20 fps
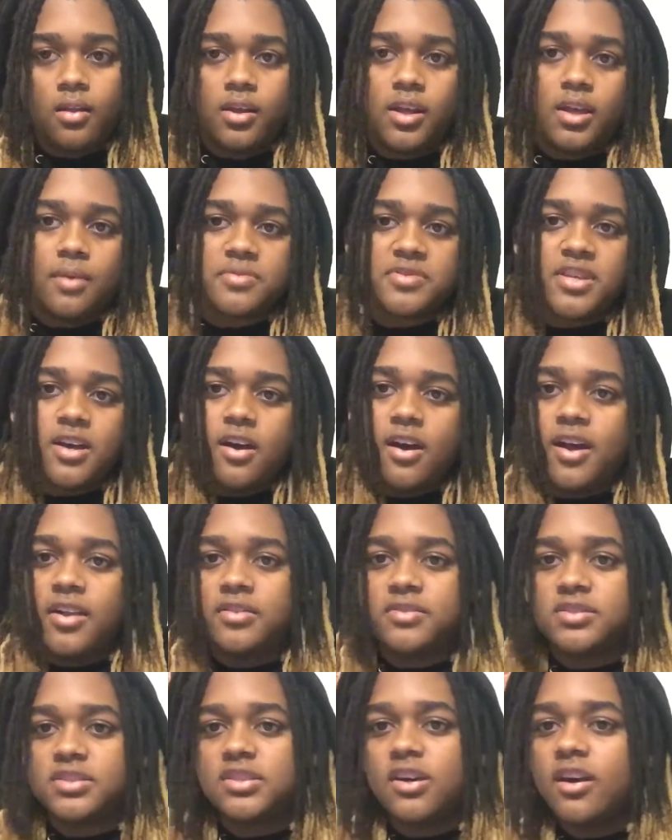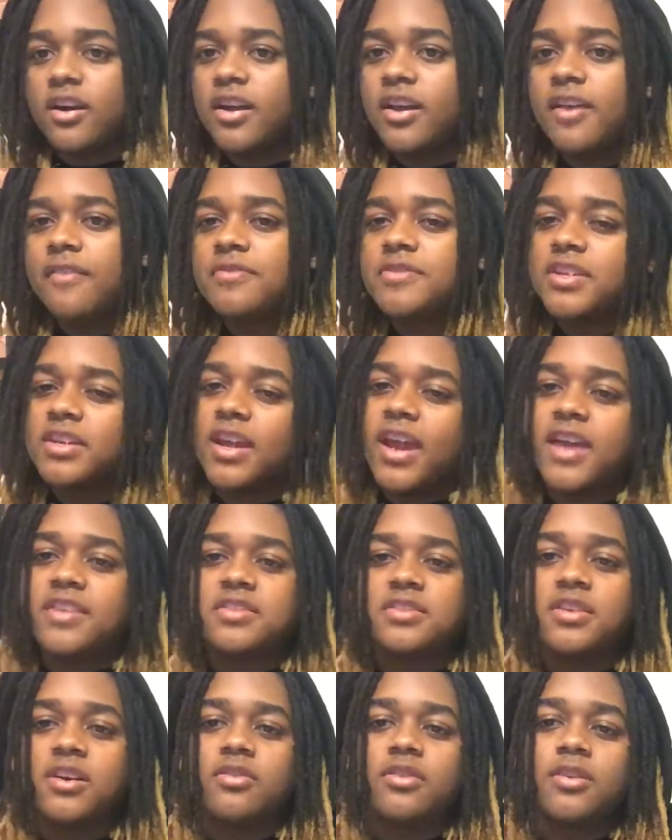You know what I'm saying? Sorry everything
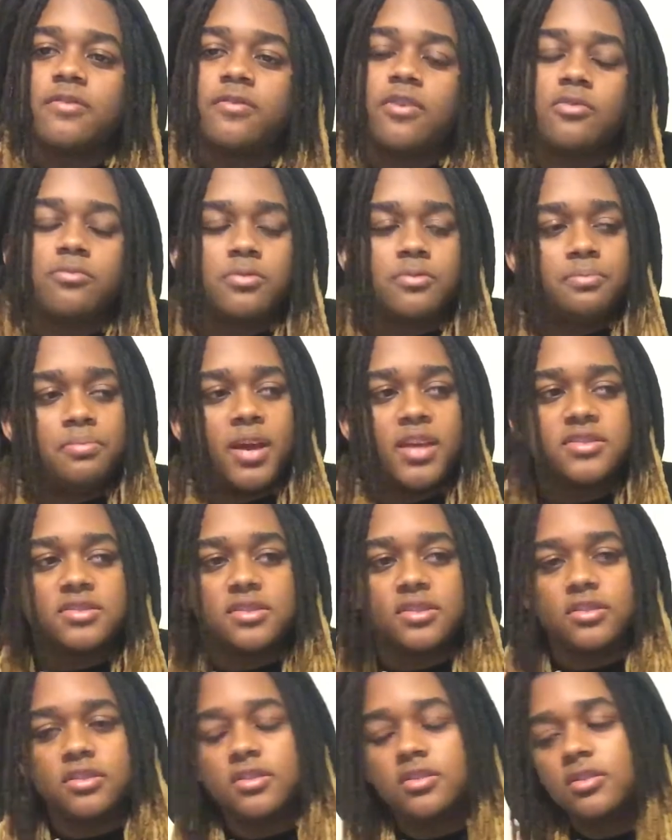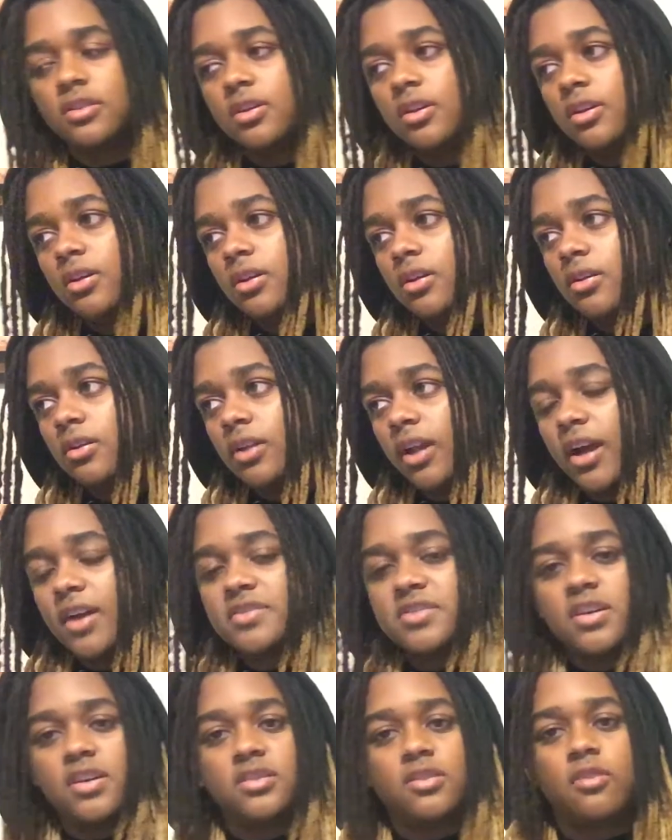had to go there for, but basically, like I
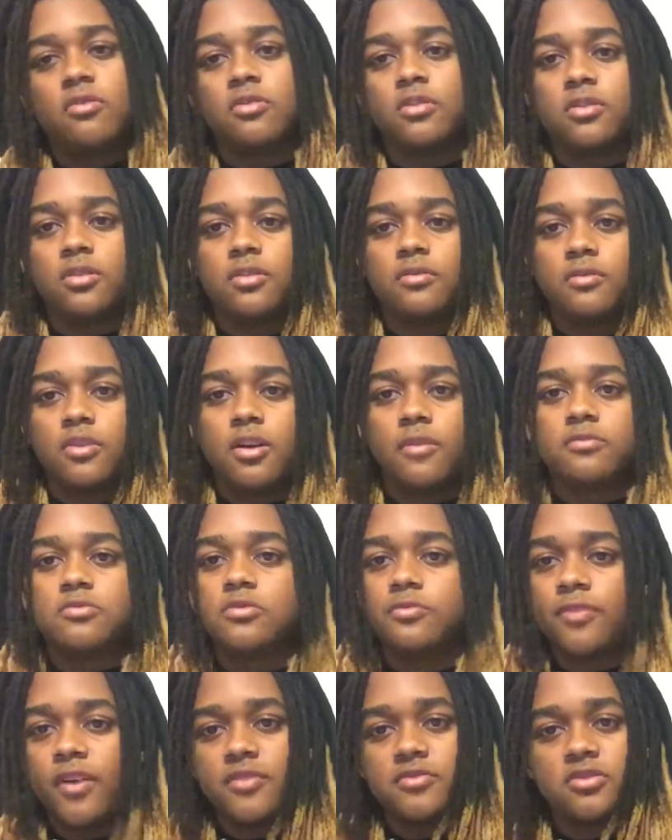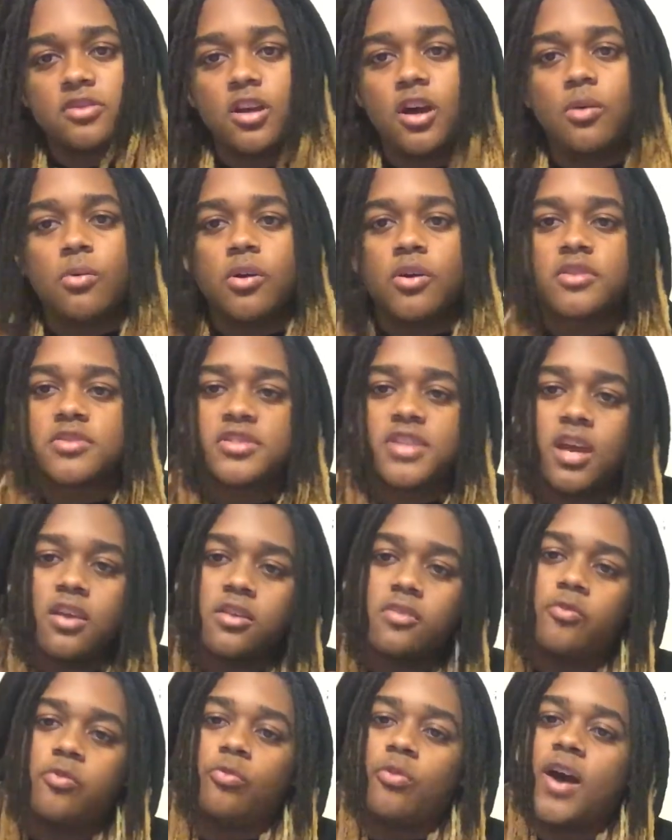said, don't come too friends, coworkers.
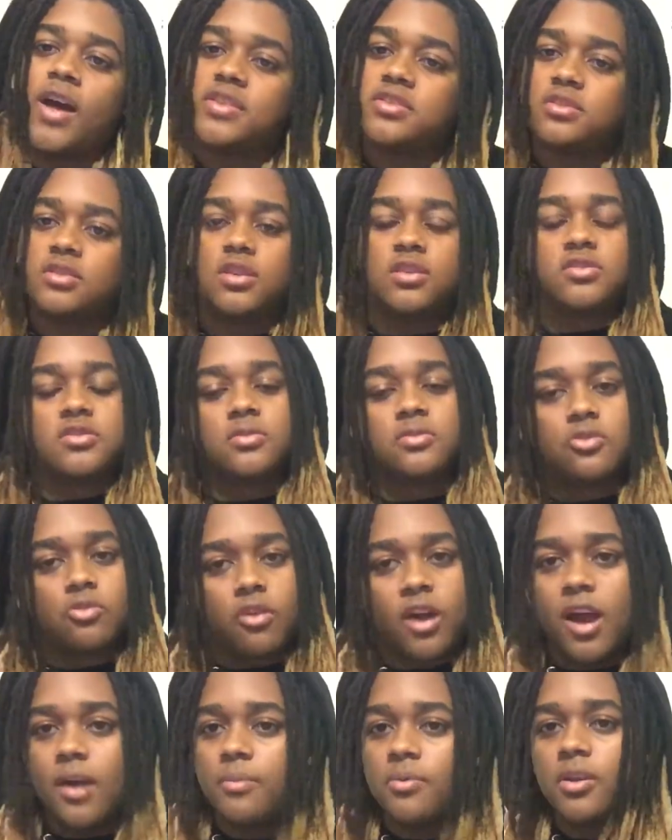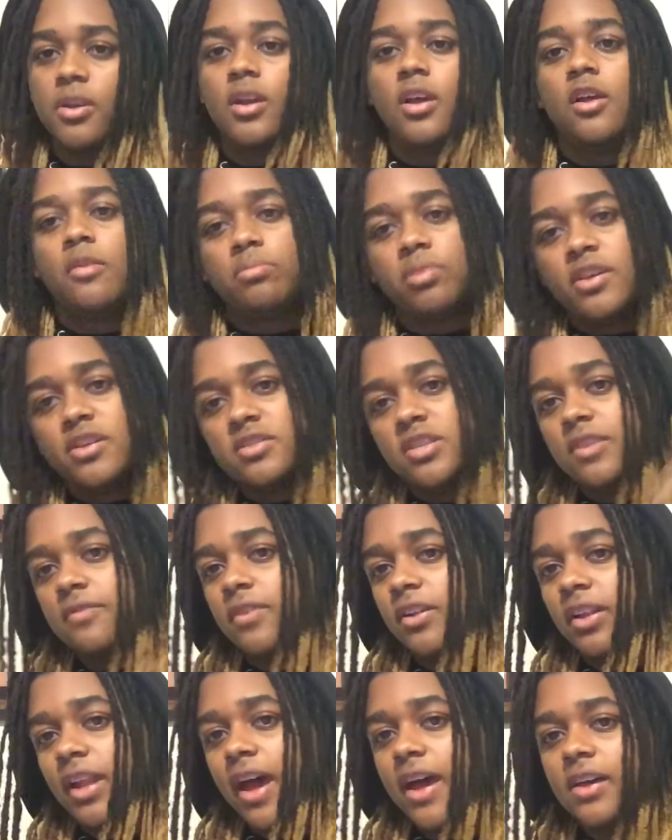Thank you for watching and subscribing. Please
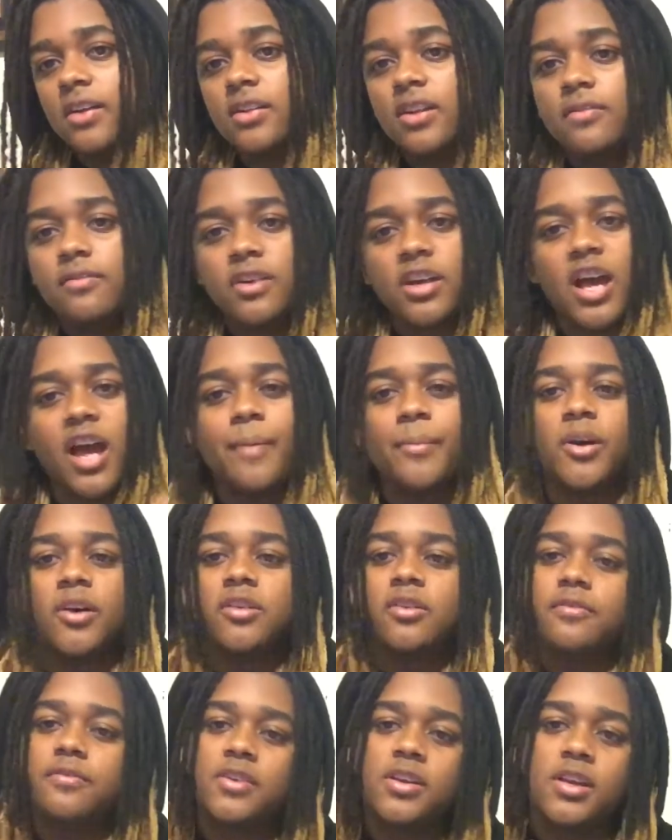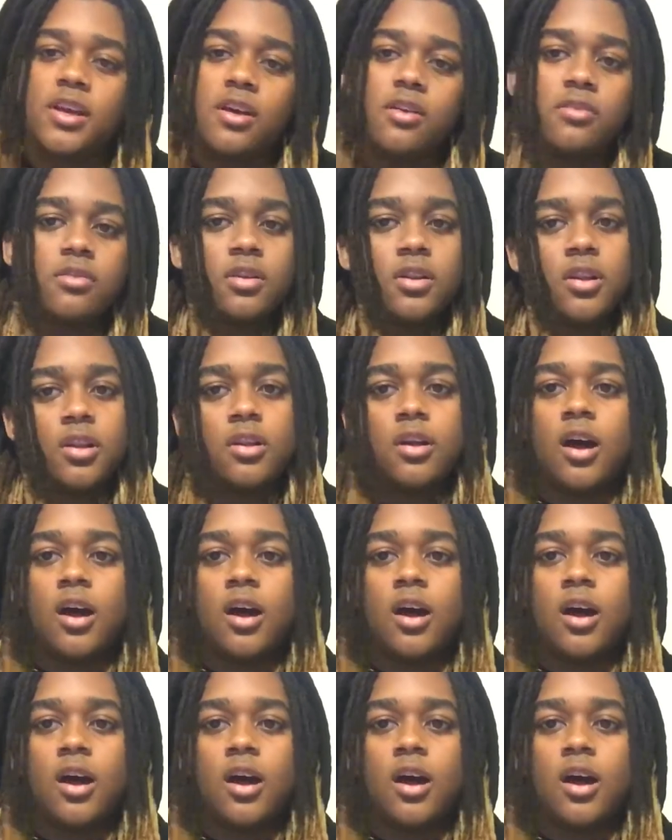leave a like, leave a comment on the video.